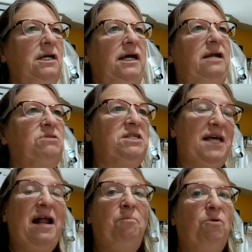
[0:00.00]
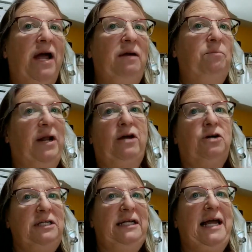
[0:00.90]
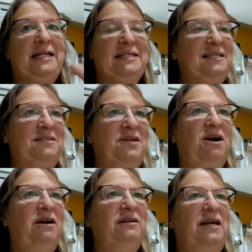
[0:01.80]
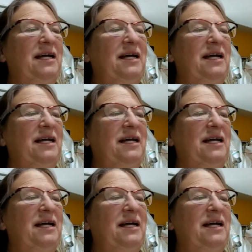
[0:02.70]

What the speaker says: and it was set up right, but I couldn't get it to start.